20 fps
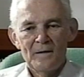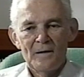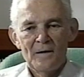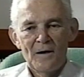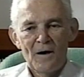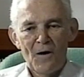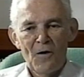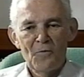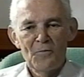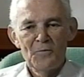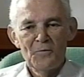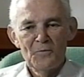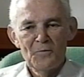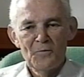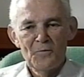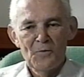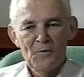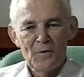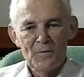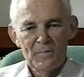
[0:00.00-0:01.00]
how you
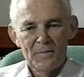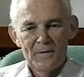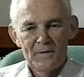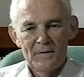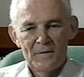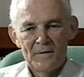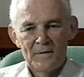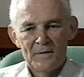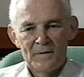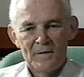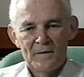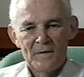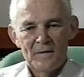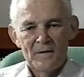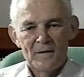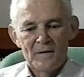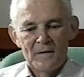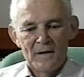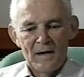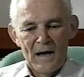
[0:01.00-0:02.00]
grew up.
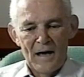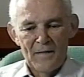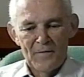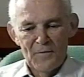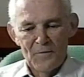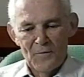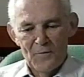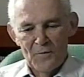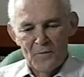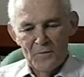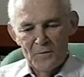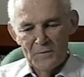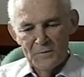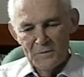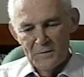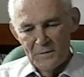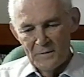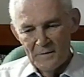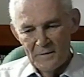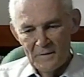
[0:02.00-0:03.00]
And those